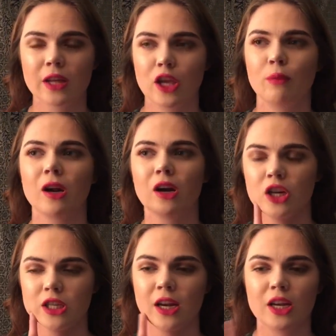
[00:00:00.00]
Like, you put it on
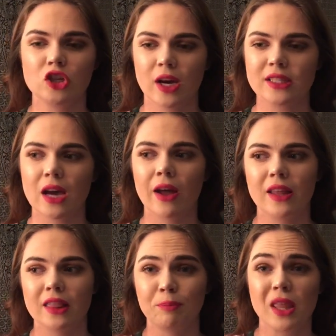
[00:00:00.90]
your skin, it dries out, and
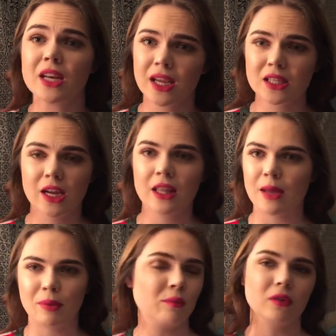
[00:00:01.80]
like by the next day,
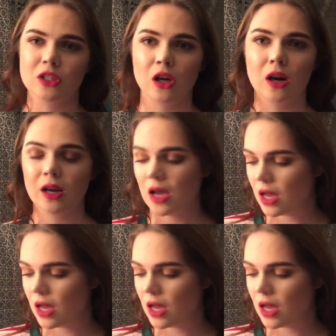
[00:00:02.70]
that pimple is gone.